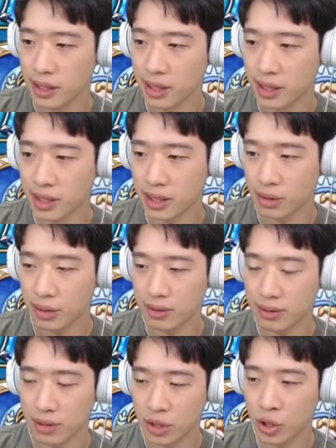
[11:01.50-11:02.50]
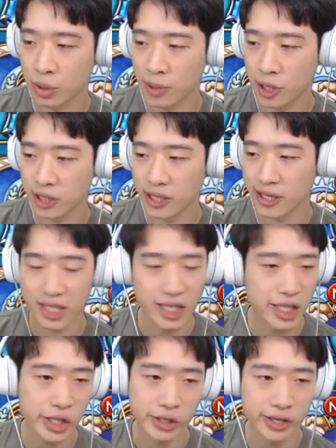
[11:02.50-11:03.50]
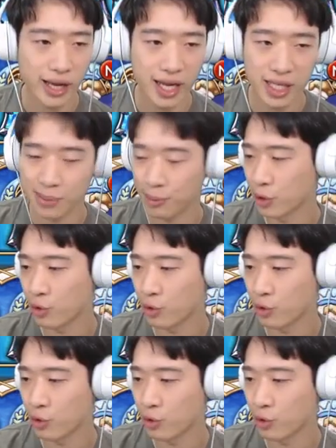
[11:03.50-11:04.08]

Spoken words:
It's too much additional HP